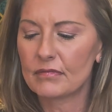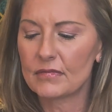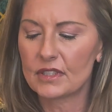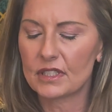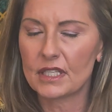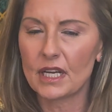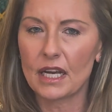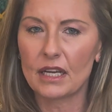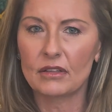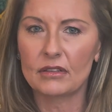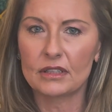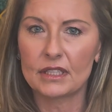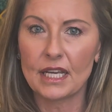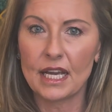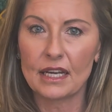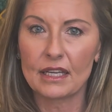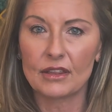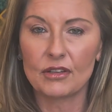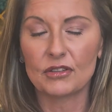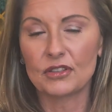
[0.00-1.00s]
style
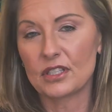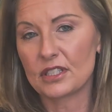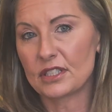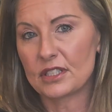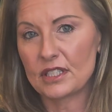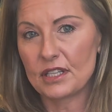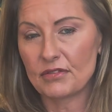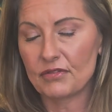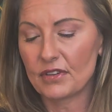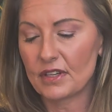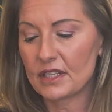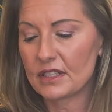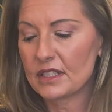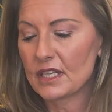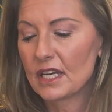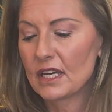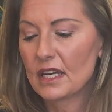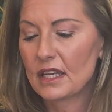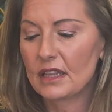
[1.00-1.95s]
deck. They're just different.